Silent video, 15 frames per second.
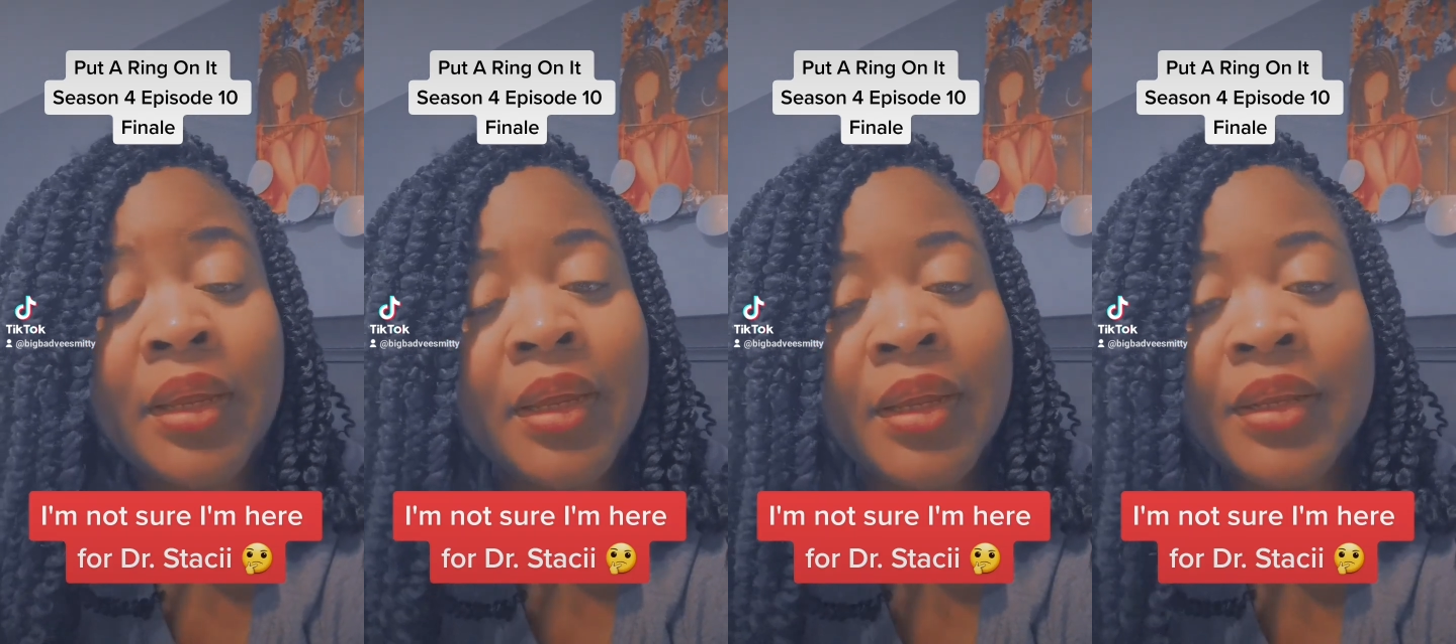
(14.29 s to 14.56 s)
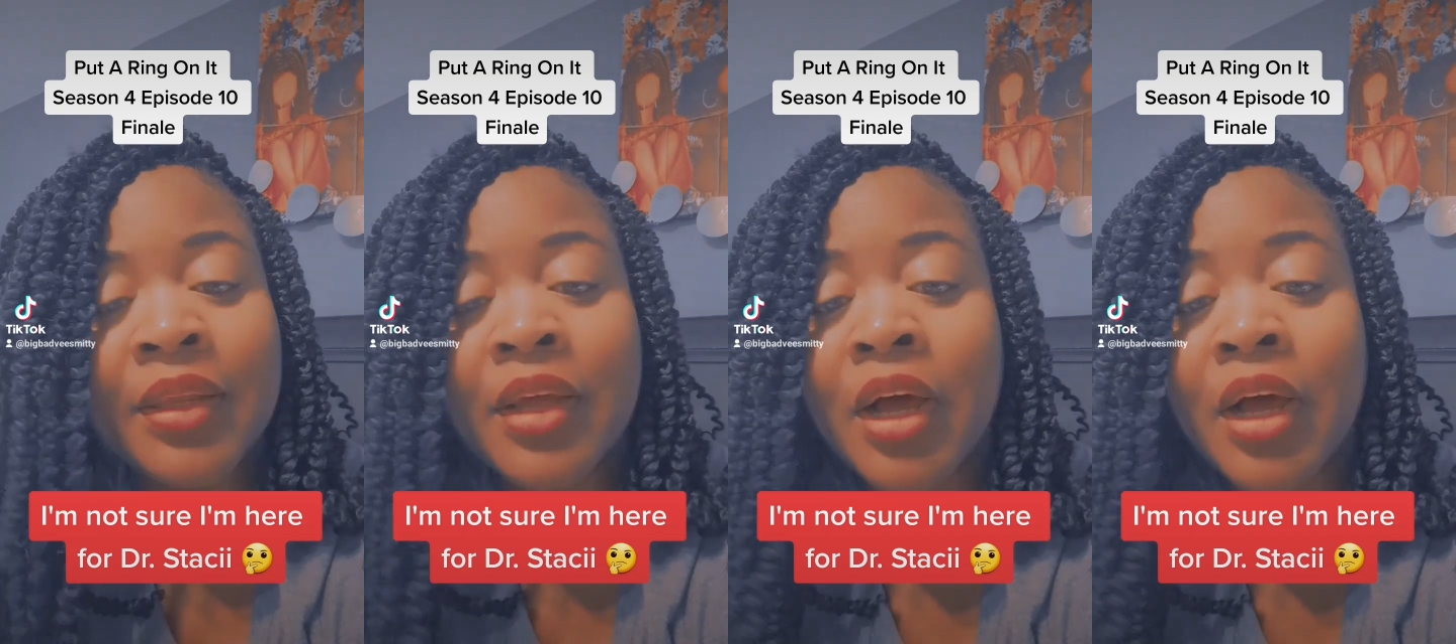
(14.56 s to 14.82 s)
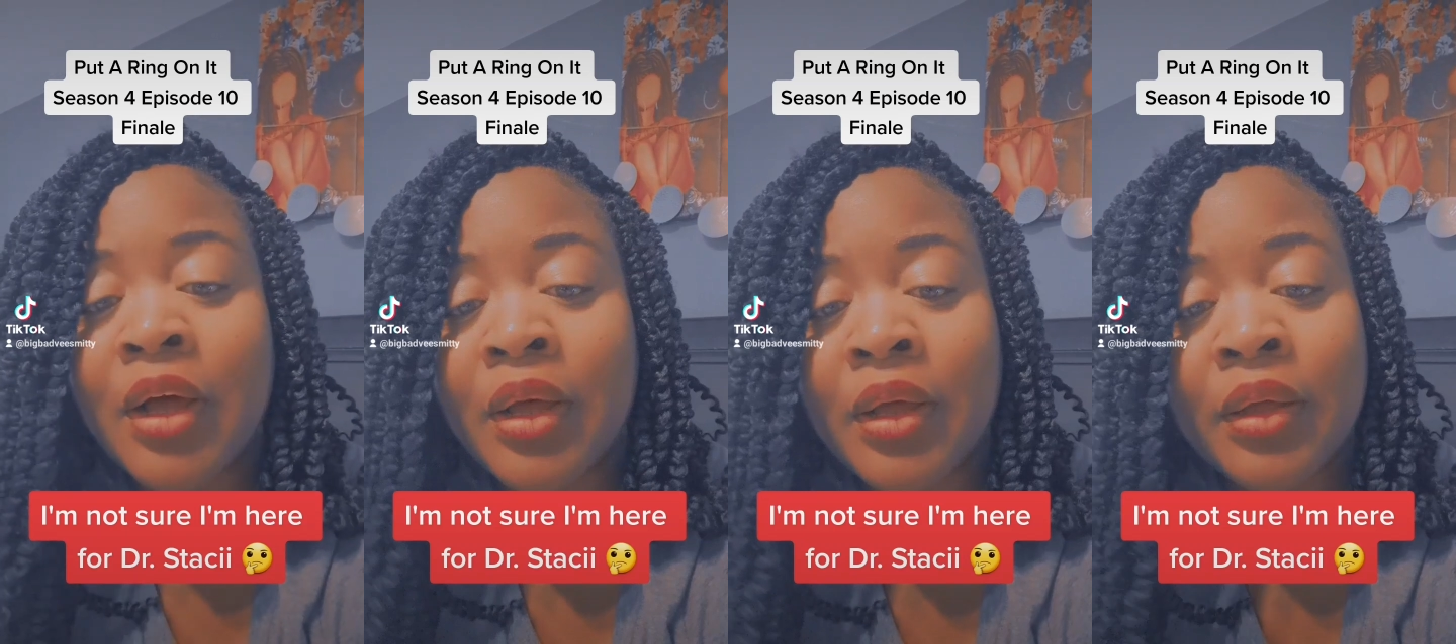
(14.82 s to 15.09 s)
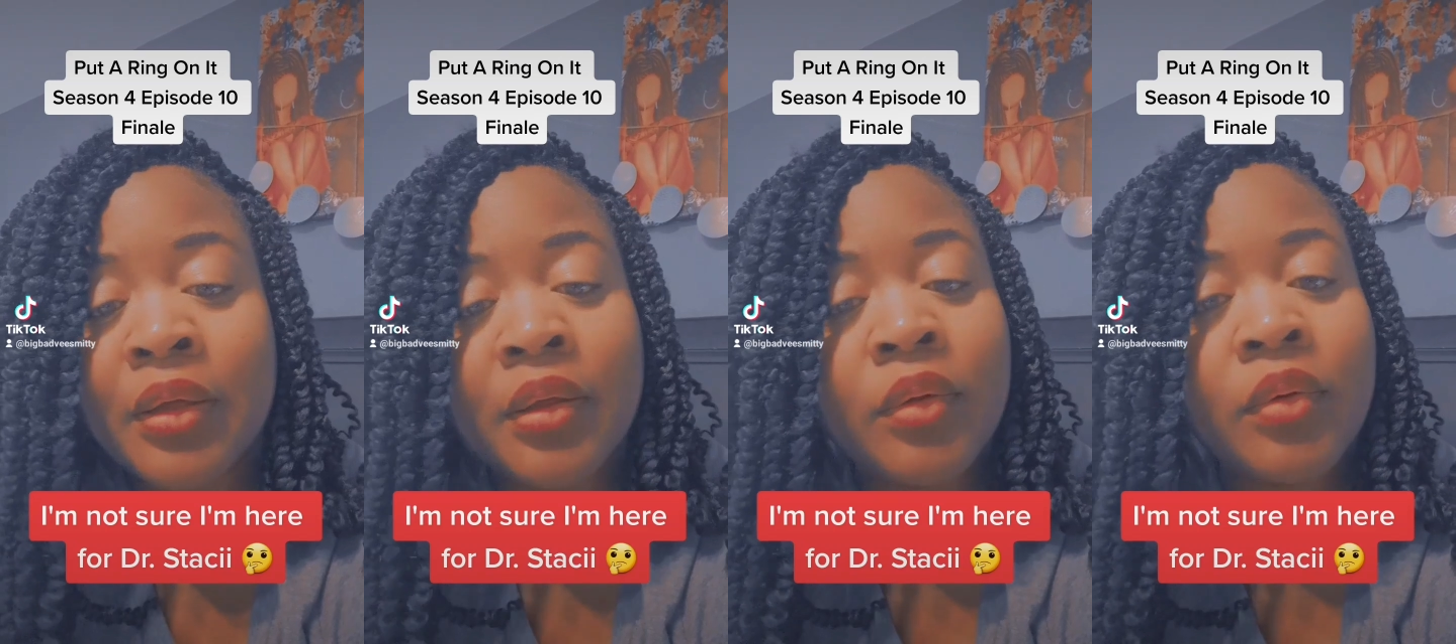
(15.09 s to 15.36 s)
and
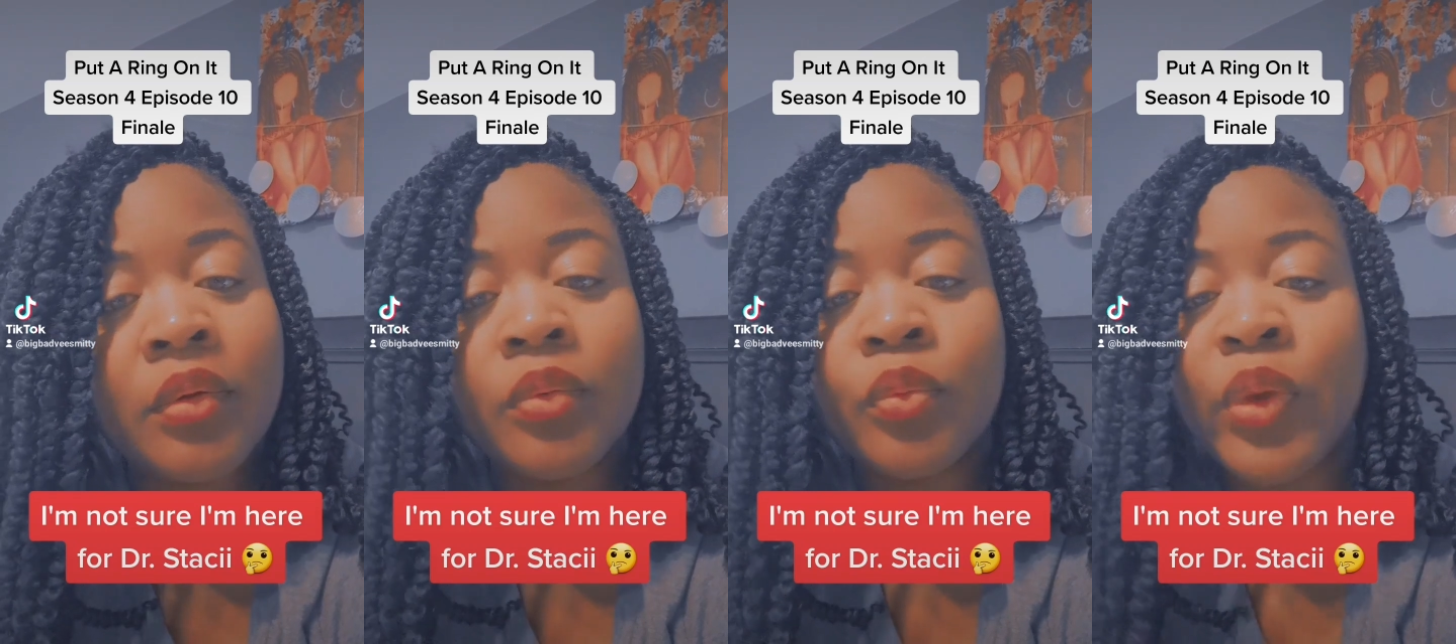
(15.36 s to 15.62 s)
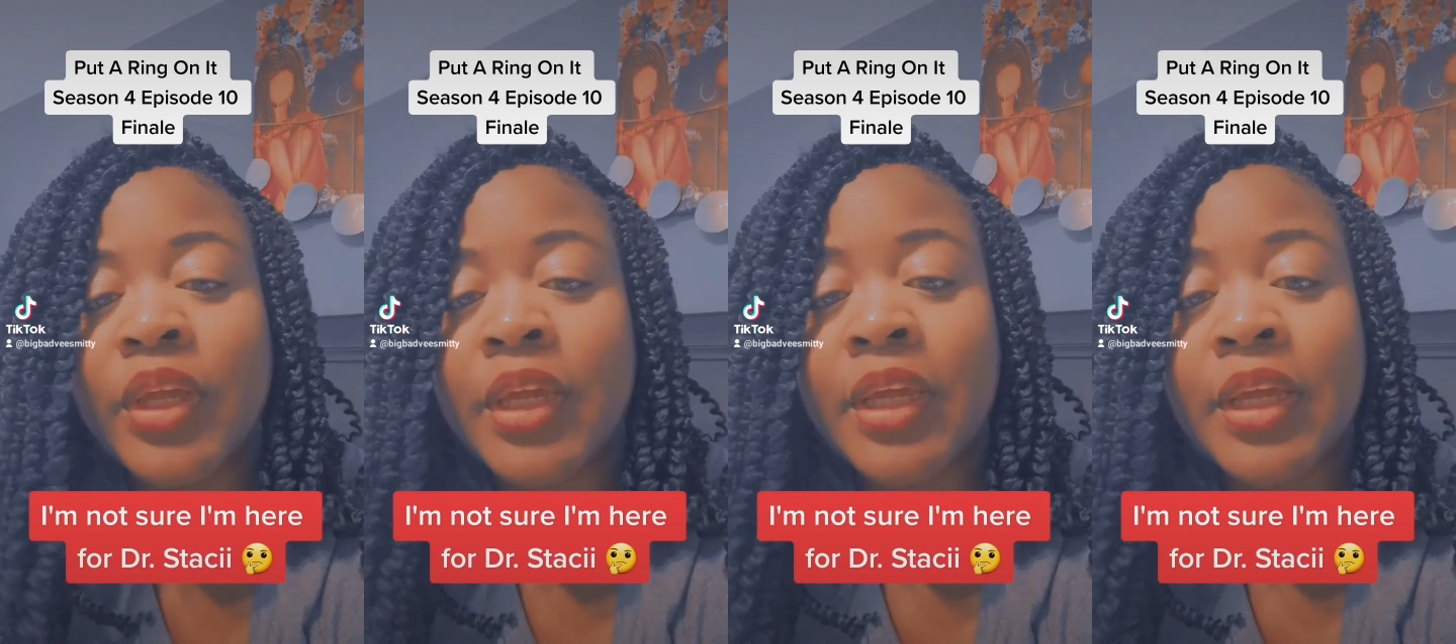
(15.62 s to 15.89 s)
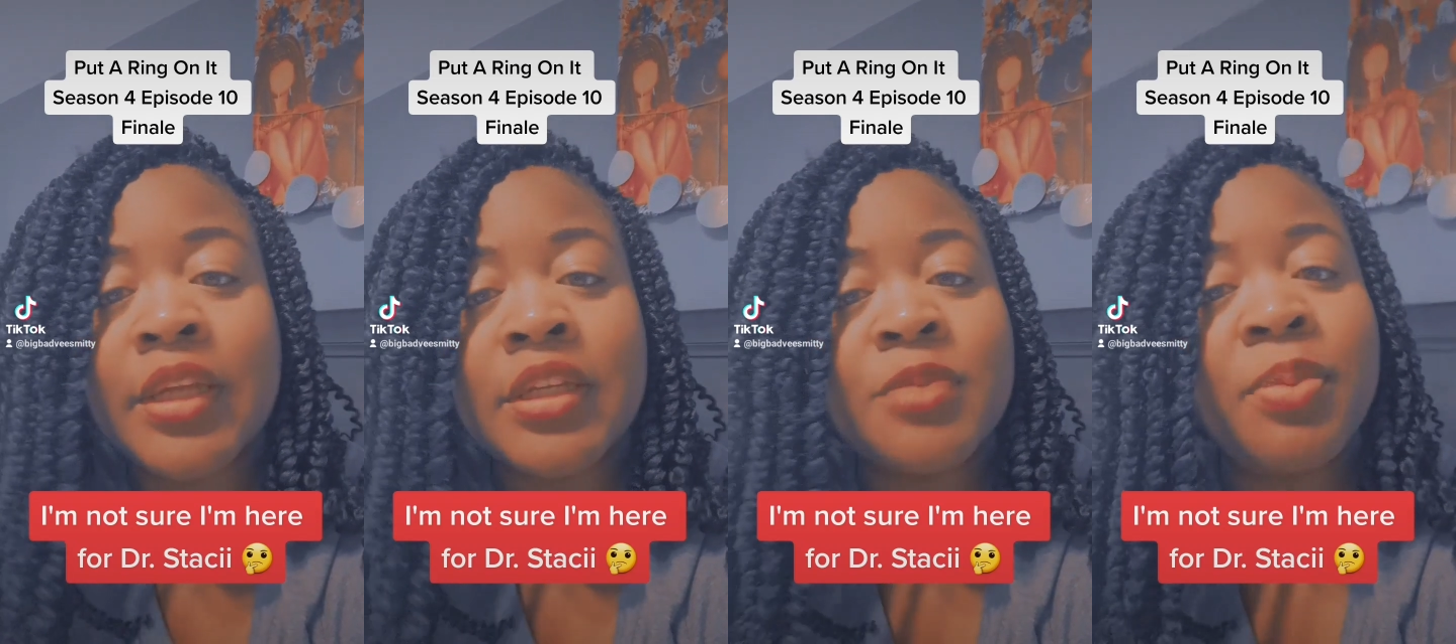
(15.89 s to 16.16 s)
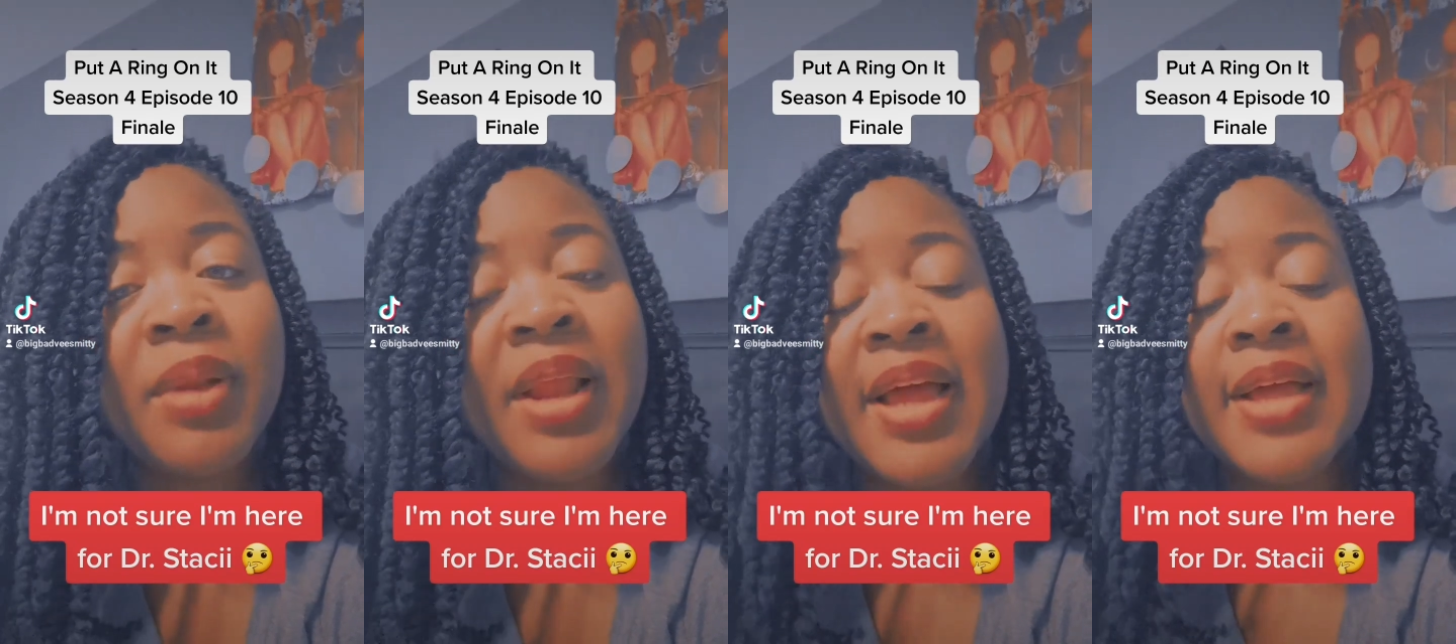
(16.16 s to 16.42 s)
y'all, Ricky and his
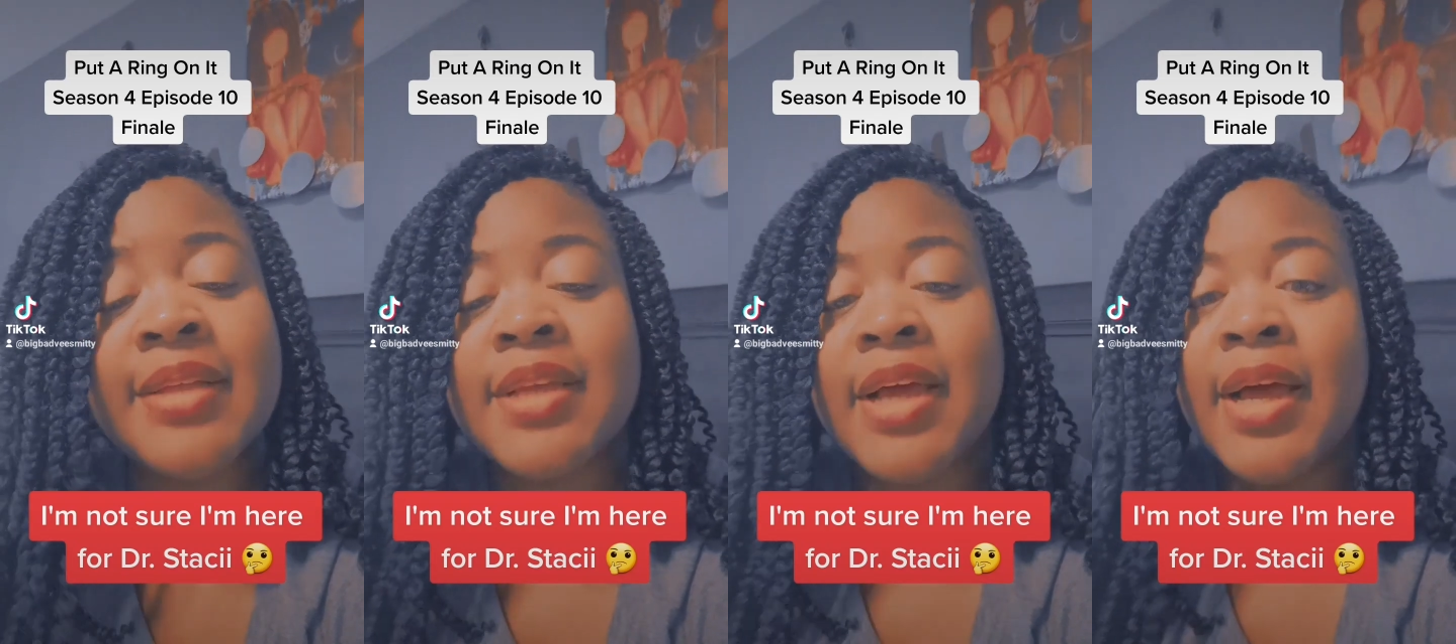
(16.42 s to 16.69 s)
plats.